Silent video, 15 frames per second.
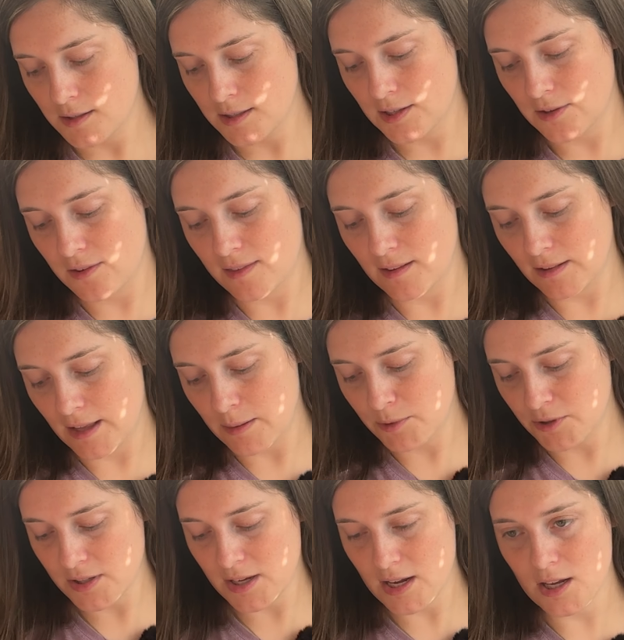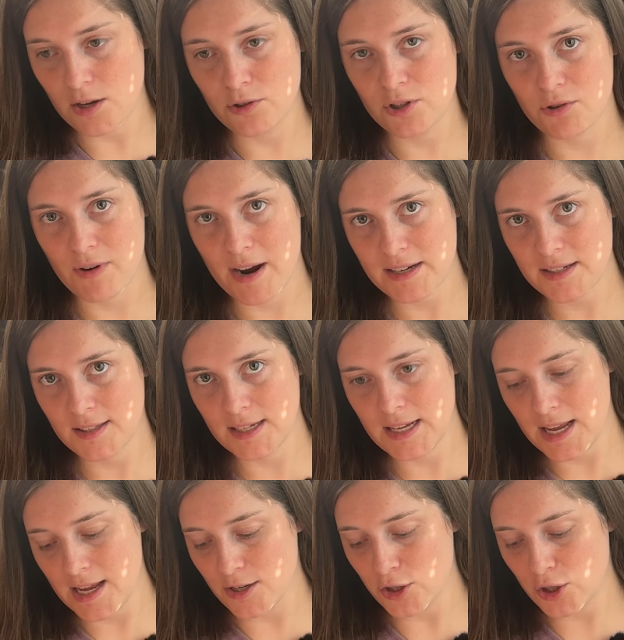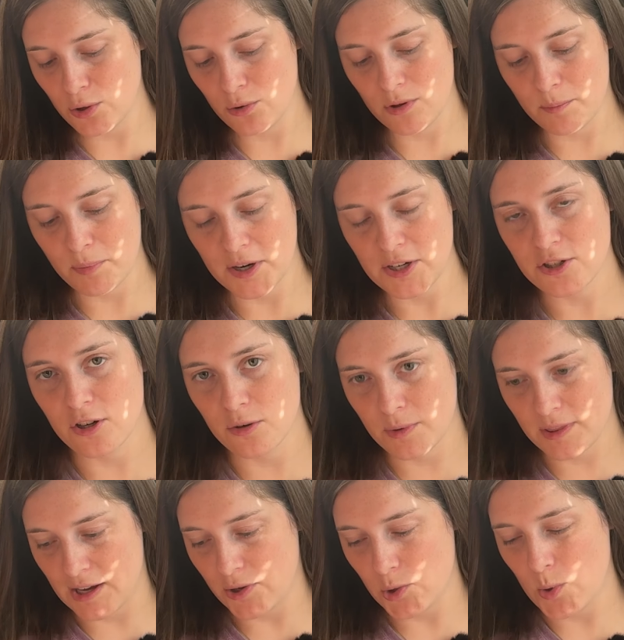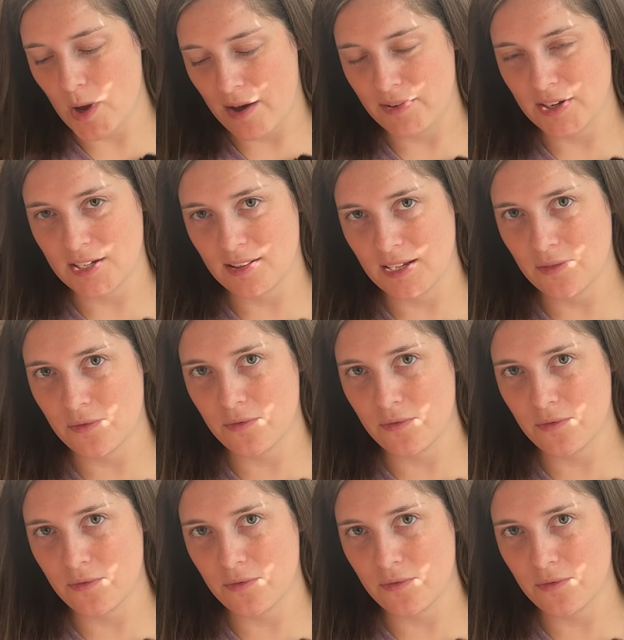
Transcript: so that the labels can go directly into the printer without you having to like